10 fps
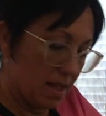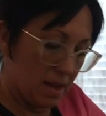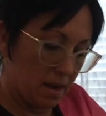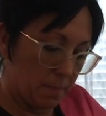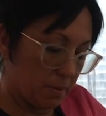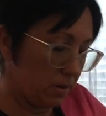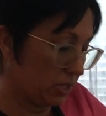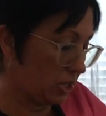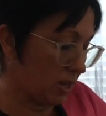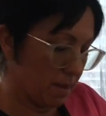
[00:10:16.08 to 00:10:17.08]
And I
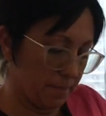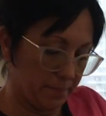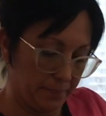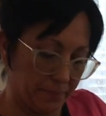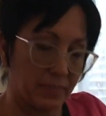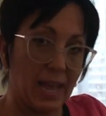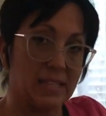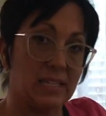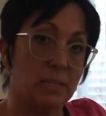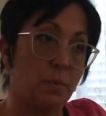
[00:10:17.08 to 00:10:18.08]
push him
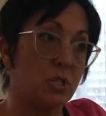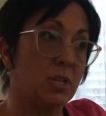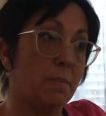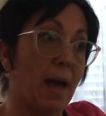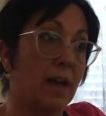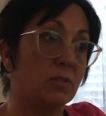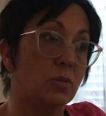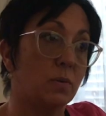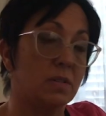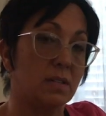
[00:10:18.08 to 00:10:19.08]
as he's pushing
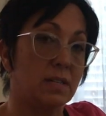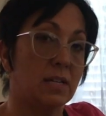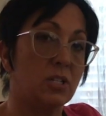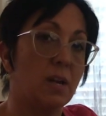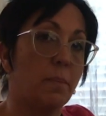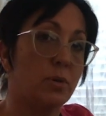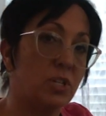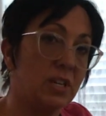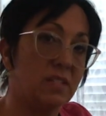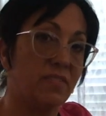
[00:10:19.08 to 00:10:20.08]
back towards extension. I'm
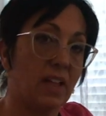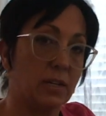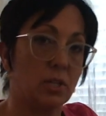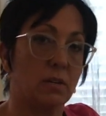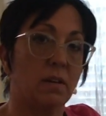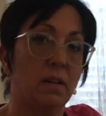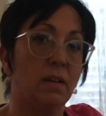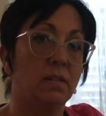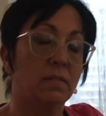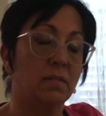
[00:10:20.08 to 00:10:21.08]
pushing into flexion.
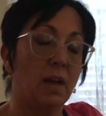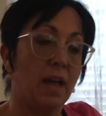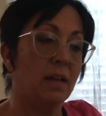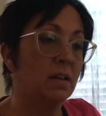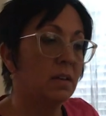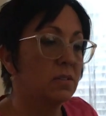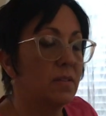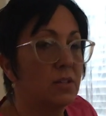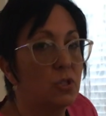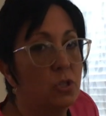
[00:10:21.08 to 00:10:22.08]
Okay? So
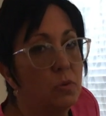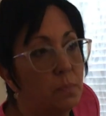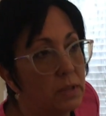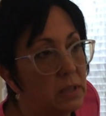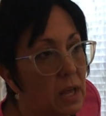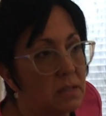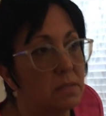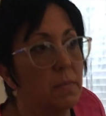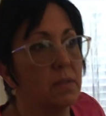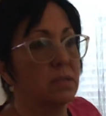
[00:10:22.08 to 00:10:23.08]
that's your 2+
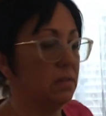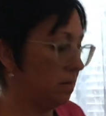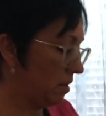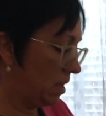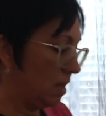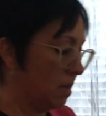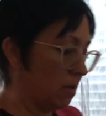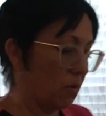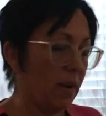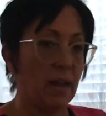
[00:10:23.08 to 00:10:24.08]
muscle.
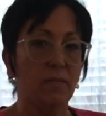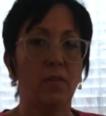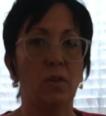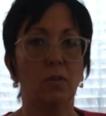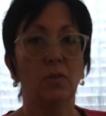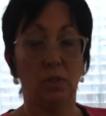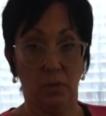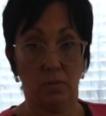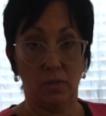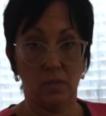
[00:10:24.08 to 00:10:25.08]
Great for your
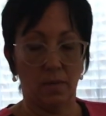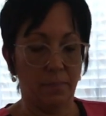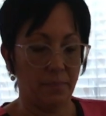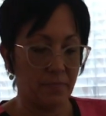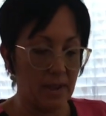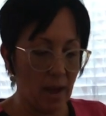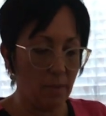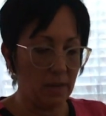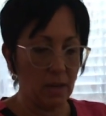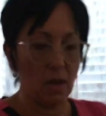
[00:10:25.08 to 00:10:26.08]
glutes. Now I'm
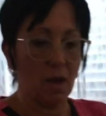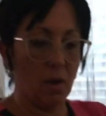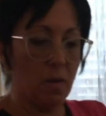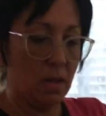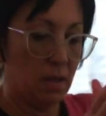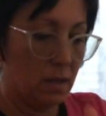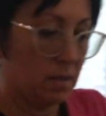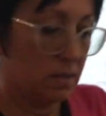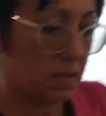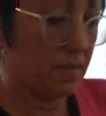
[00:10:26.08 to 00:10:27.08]
going to go
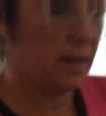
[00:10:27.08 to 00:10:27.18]
to the